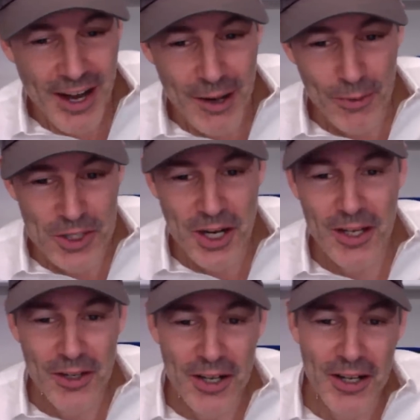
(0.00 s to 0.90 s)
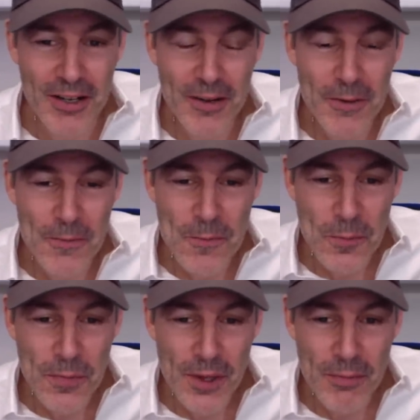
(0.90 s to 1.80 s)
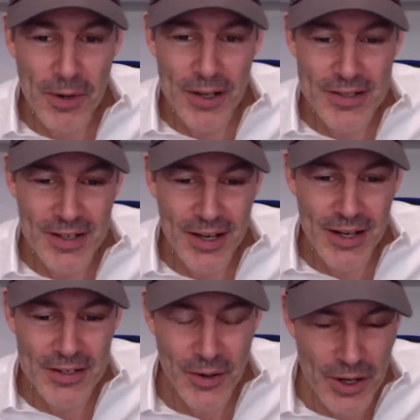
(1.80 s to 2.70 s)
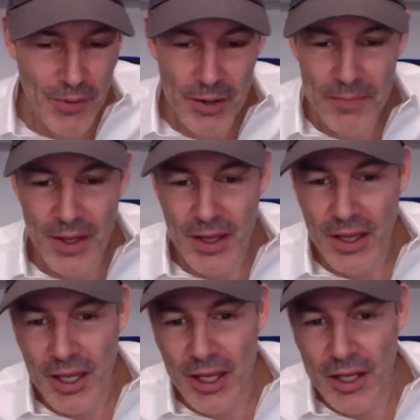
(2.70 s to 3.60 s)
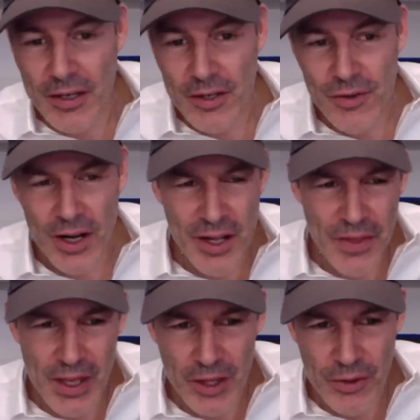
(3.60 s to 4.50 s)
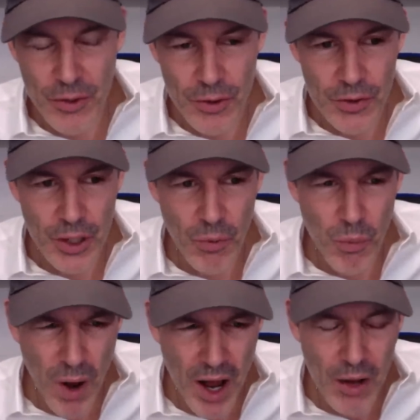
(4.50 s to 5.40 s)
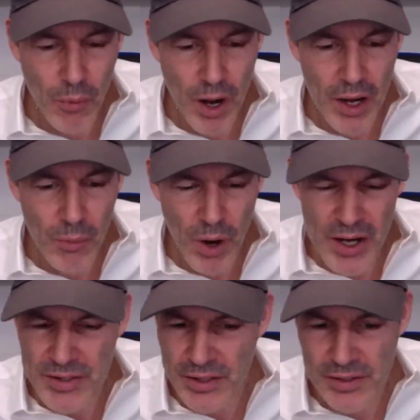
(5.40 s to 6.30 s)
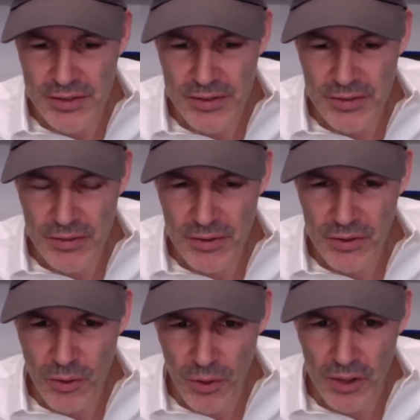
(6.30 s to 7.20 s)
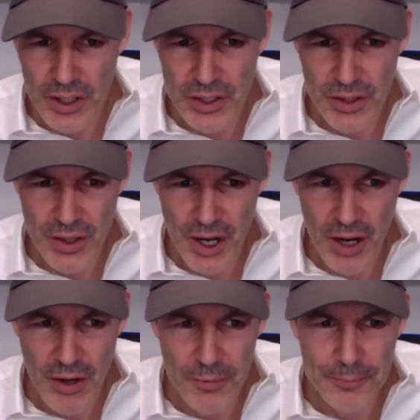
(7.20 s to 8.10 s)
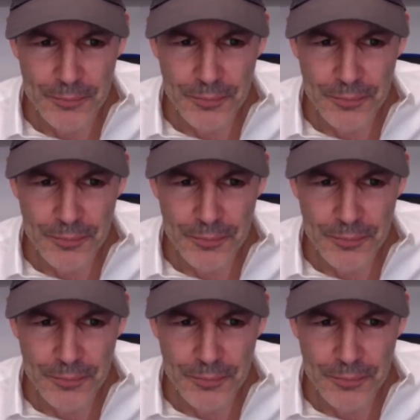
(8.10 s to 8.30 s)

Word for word: I wish I could. But uh, so anyway, in trying to think through, you know, why, why, why is this correlation there?